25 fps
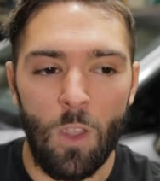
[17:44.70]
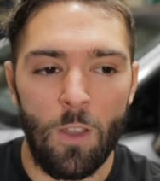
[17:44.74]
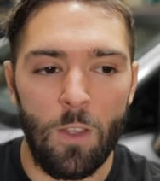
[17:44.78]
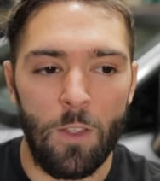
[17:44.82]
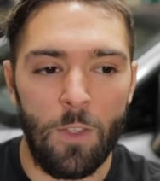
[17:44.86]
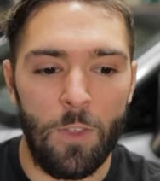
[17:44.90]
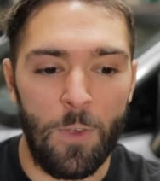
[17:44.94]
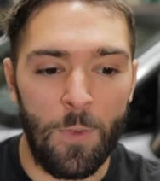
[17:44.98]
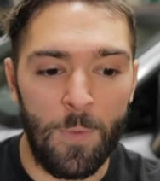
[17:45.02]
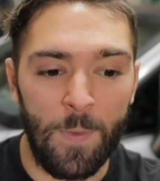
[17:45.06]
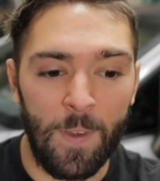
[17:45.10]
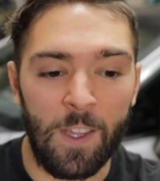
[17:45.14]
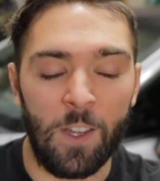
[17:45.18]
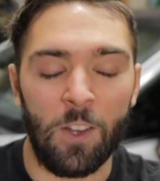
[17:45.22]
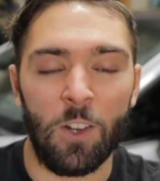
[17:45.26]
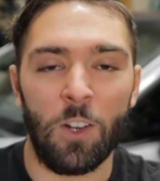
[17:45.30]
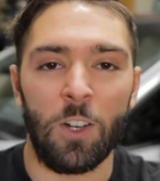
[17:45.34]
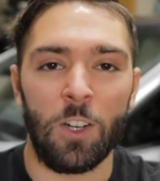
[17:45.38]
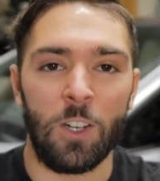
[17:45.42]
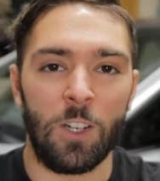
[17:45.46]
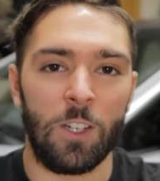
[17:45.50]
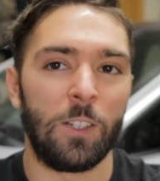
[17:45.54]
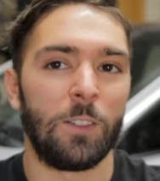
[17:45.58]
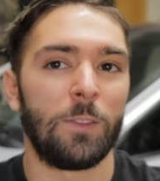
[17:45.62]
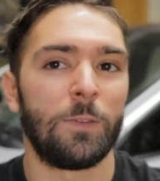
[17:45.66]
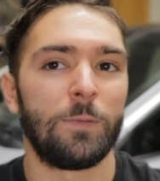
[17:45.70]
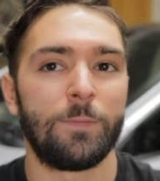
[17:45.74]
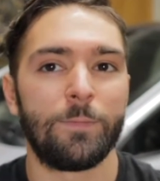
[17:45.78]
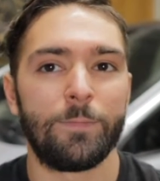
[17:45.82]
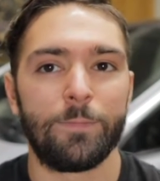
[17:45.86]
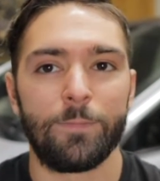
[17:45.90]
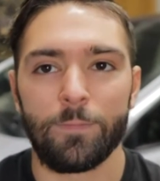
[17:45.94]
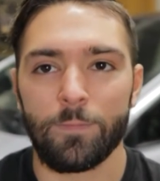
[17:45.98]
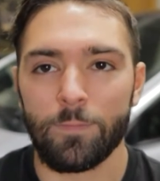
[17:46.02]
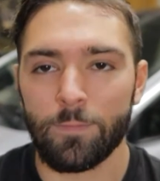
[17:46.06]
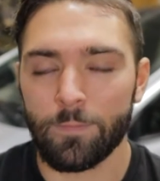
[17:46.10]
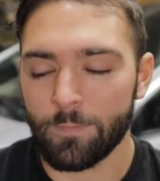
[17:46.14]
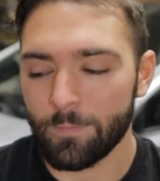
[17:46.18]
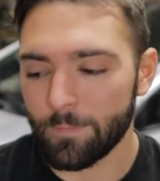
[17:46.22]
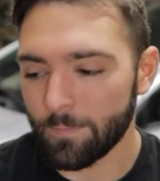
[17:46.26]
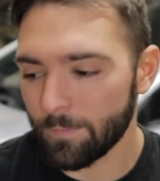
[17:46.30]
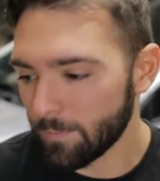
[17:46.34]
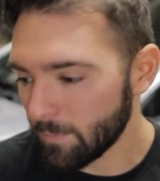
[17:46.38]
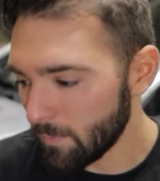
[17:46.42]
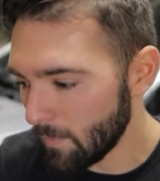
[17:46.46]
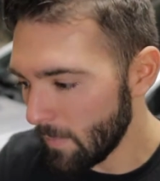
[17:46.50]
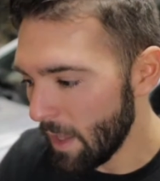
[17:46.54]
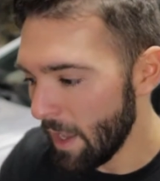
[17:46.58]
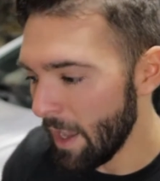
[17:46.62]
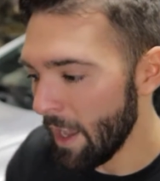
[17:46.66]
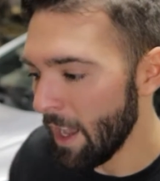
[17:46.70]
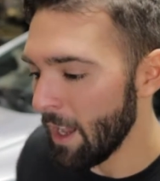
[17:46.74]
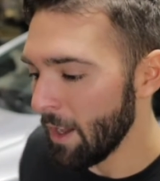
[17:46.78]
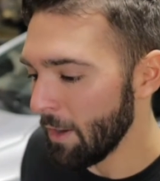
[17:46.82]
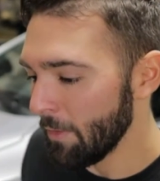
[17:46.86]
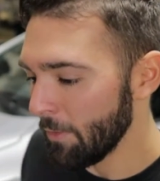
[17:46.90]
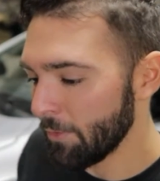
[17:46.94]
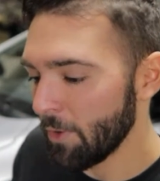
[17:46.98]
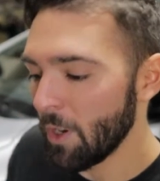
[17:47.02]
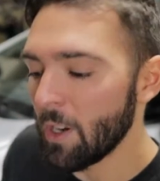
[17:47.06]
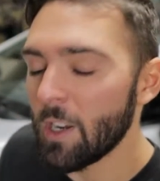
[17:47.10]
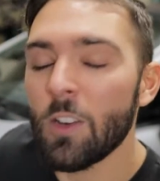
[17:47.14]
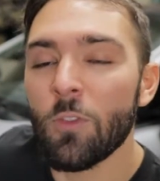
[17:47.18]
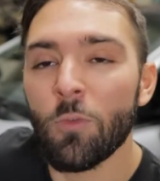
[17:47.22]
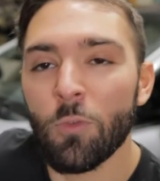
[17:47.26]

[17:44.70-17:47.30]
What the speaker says: thicker front